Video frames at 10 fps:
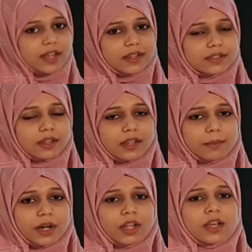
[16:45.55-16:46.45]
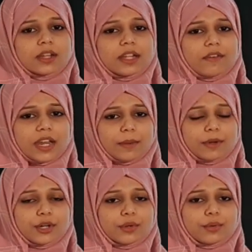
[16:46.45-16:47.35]
That is nothing but they were
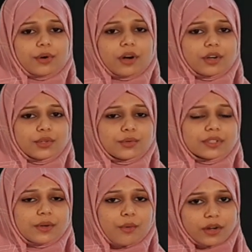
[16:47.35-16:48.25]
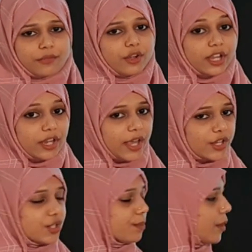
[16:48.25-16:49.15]
able to use the water for irrigation